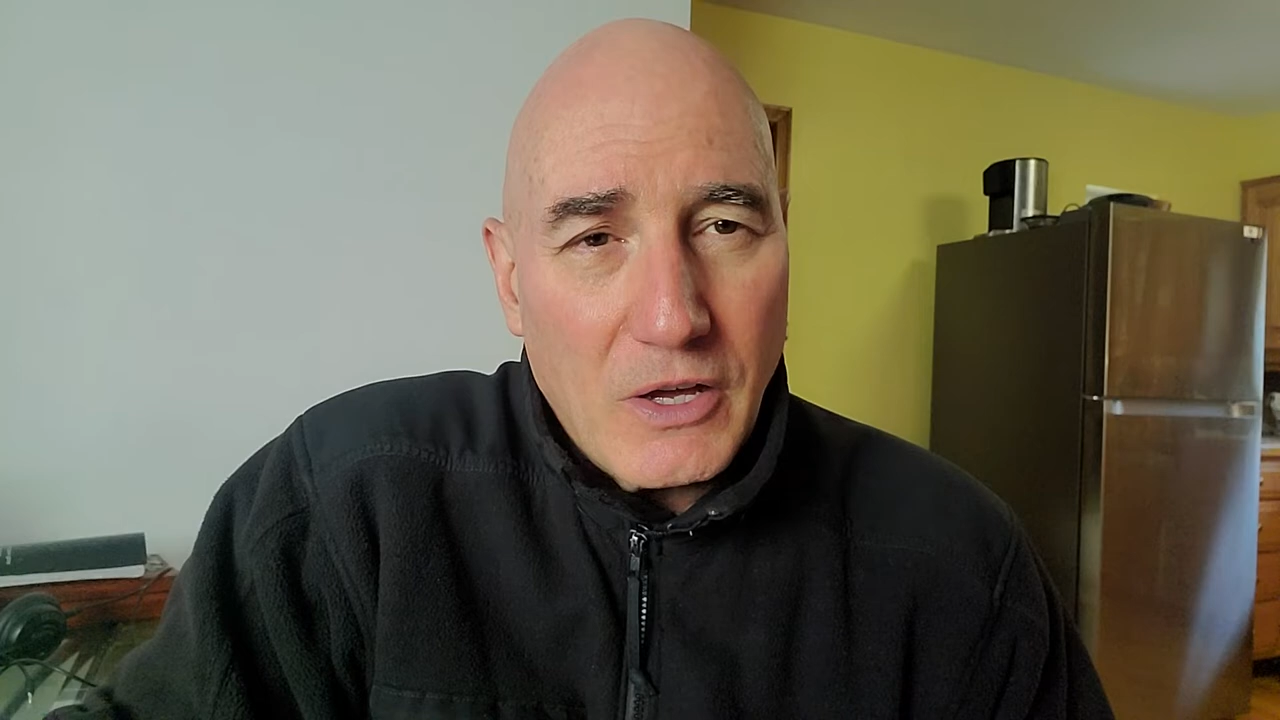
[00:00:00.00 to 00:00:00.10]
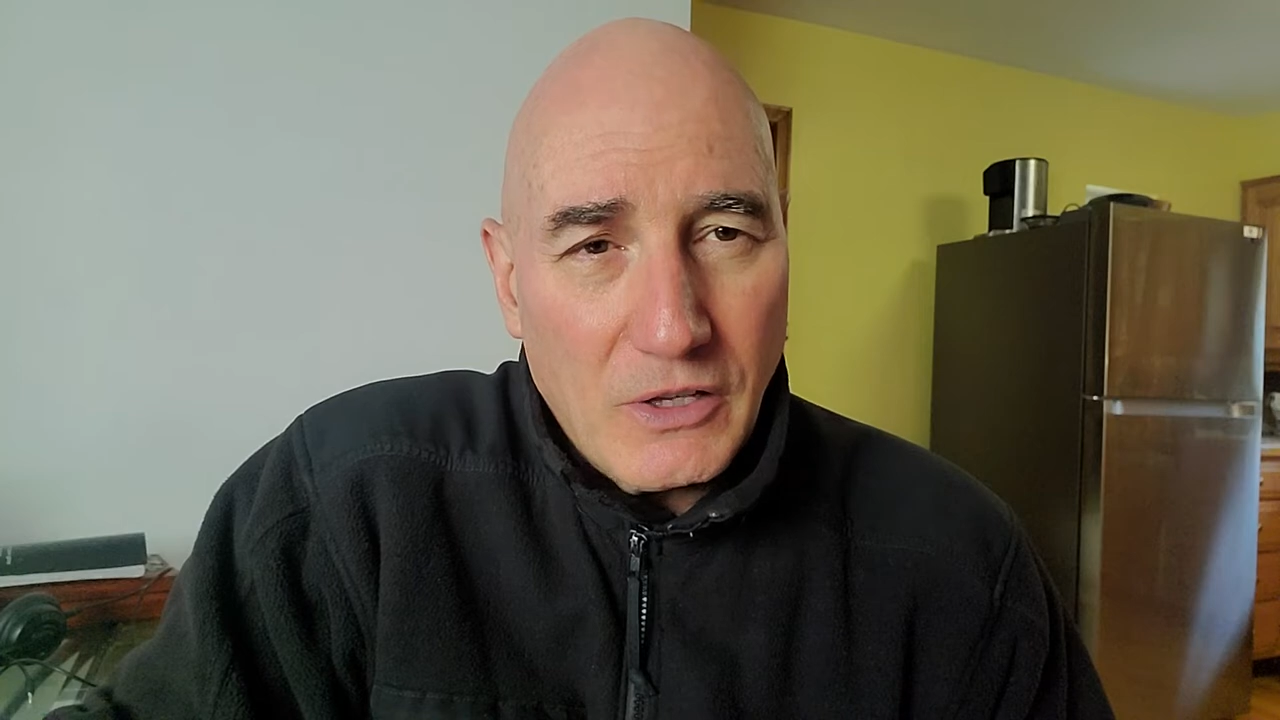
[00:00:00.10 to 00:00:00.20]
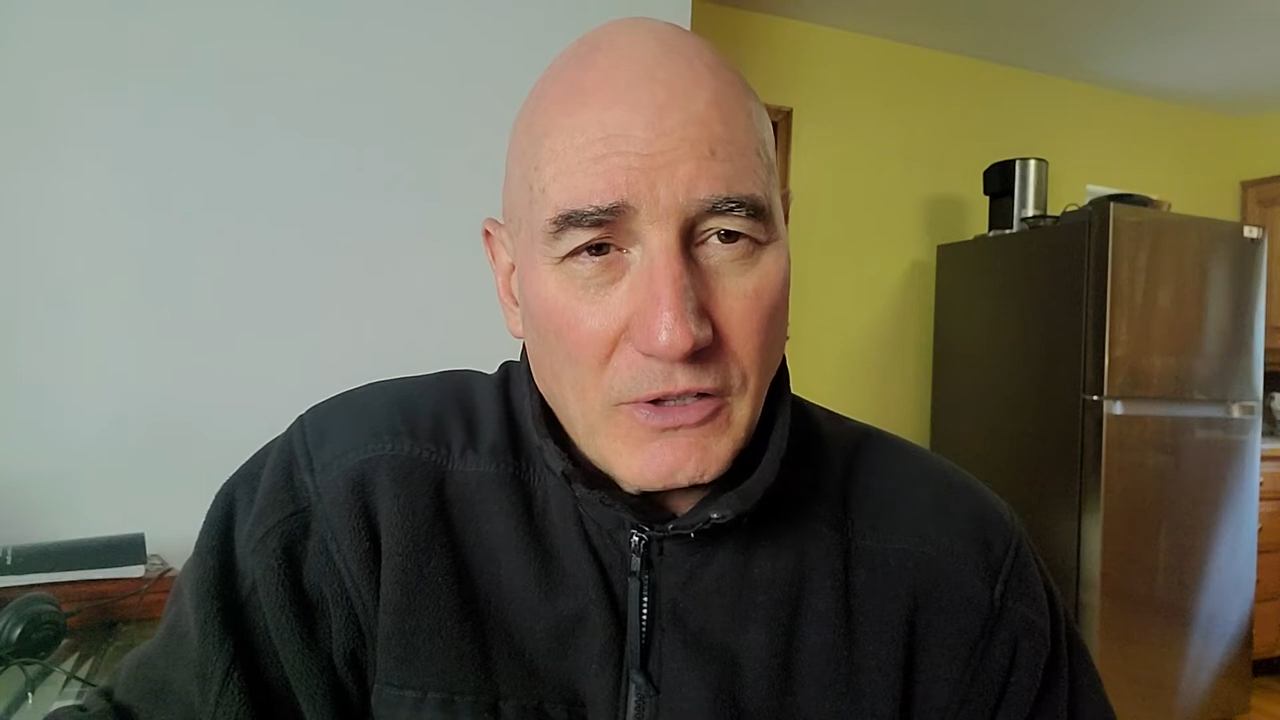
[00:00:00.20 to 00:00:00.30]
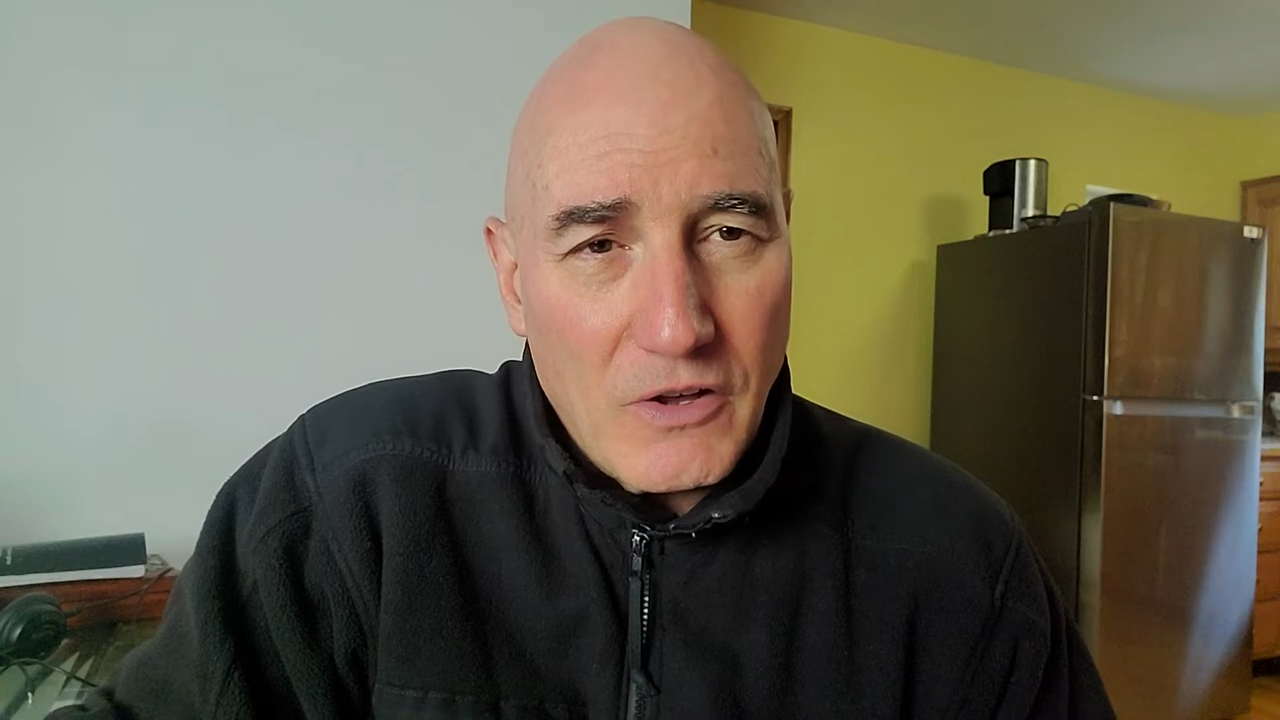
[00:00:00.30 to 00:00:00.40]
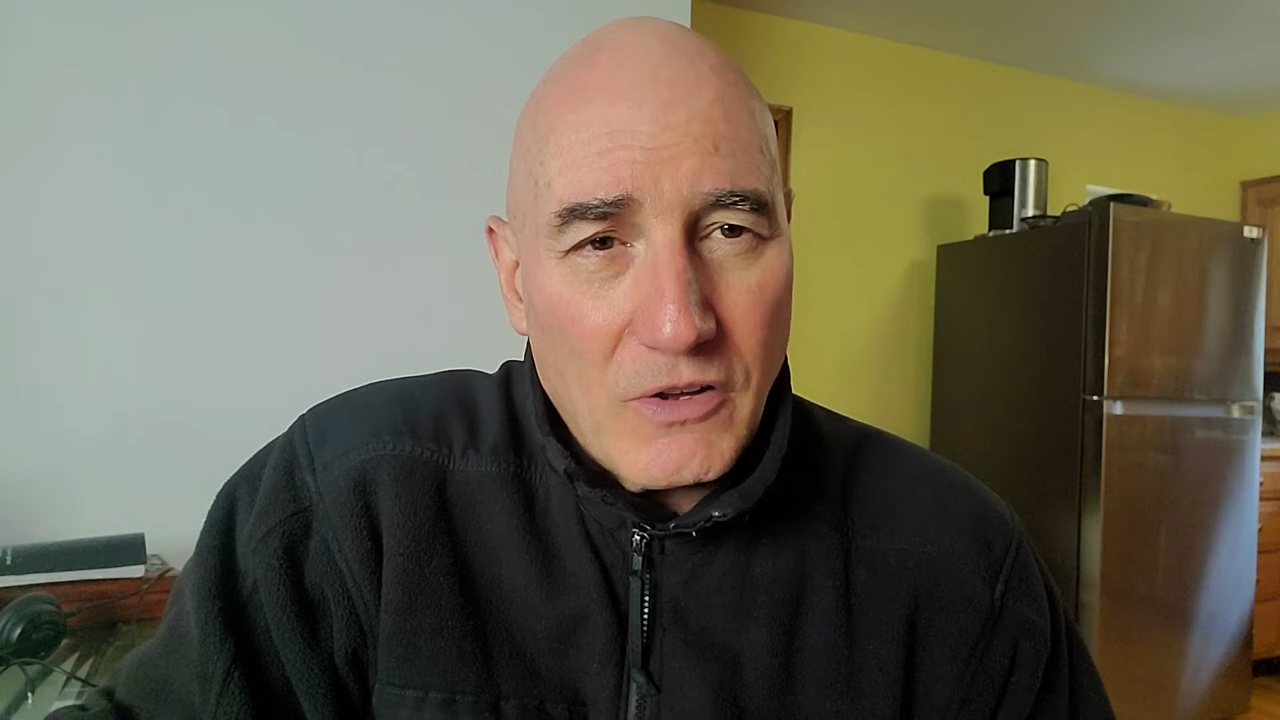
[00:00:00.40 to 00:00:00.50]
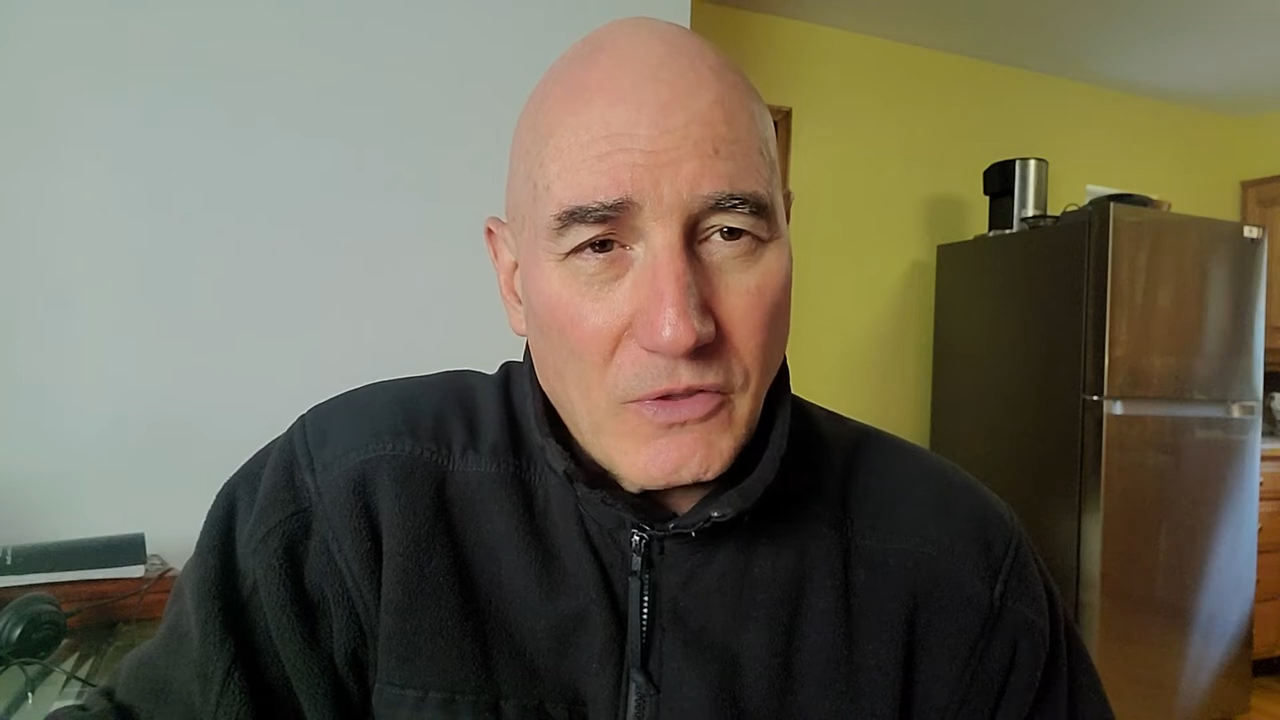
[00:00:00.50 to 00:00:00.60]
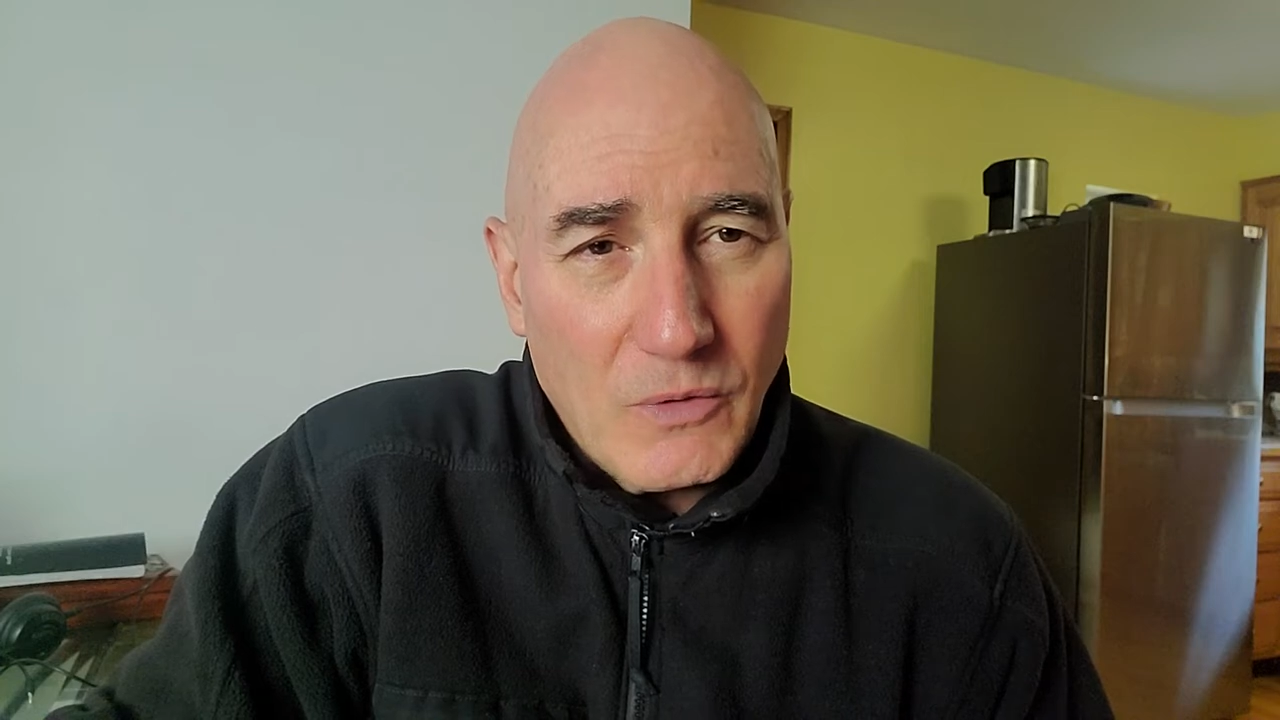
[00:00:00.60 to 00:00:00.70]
along